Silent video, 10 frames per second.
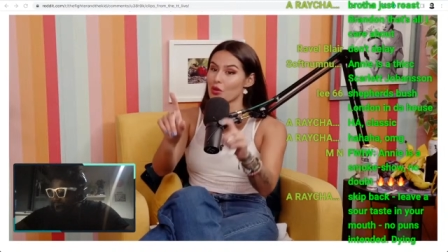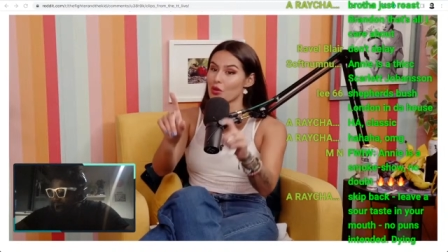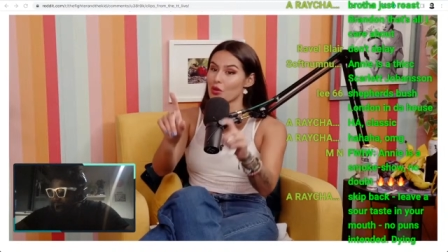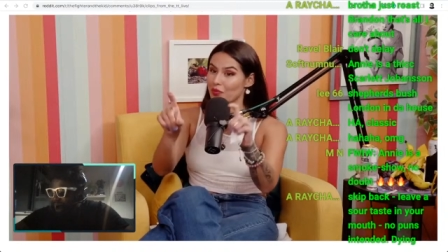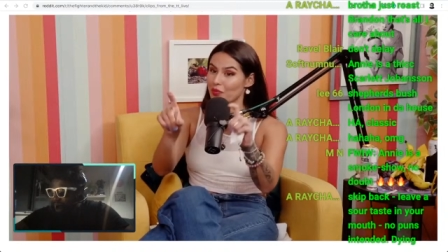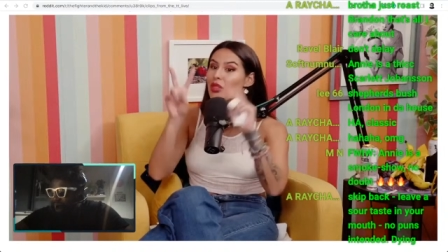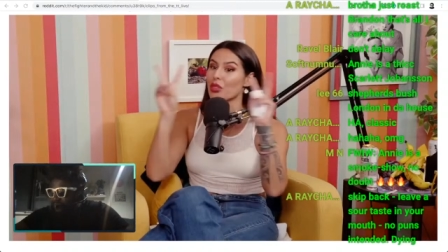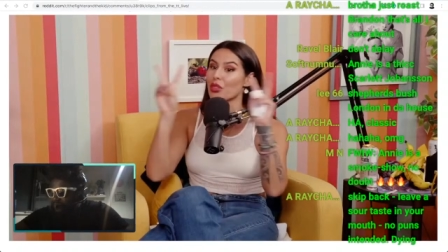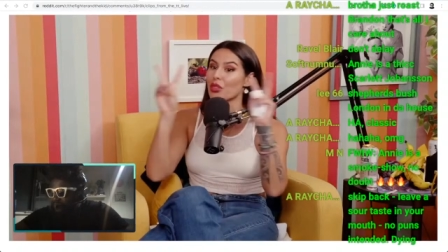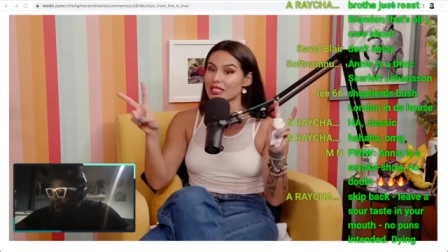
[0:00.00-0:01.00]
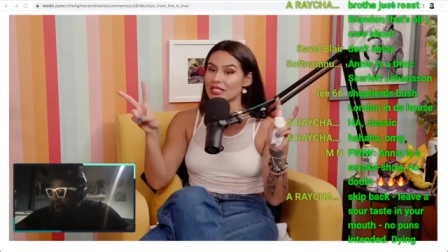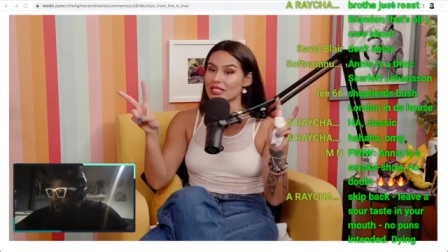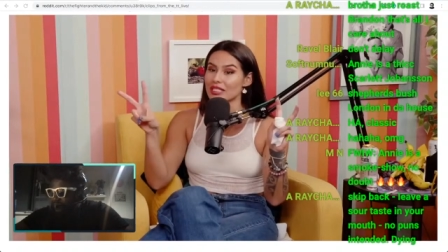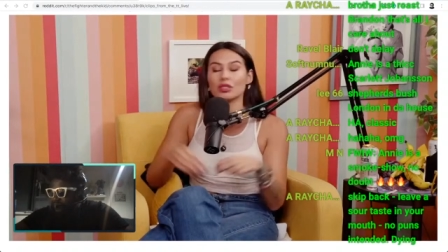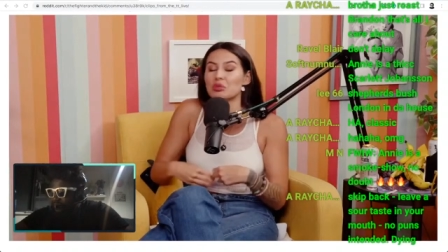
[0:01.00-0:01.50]
right. don't actually threaten.
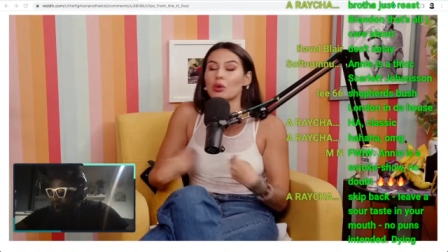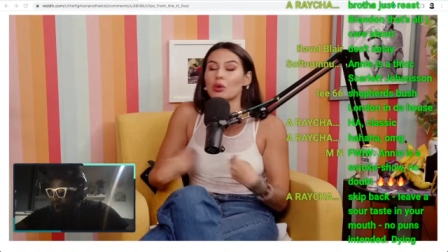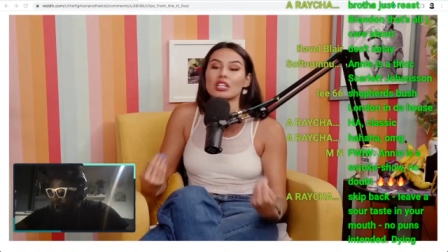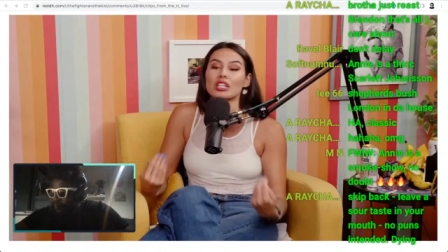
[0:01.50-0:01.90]
Whatever the Please. threat